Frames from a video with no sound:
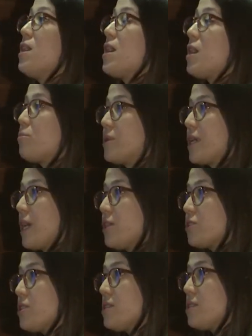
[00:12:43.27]

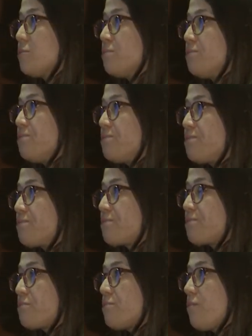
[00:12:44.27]
applications,
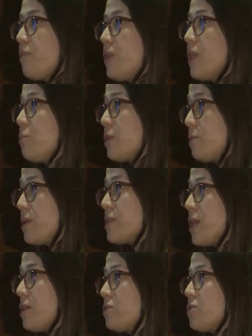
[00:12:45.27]

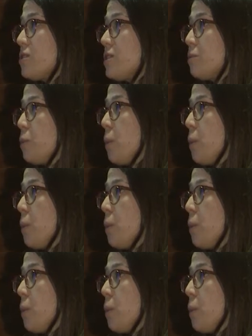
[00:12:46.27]
implementations.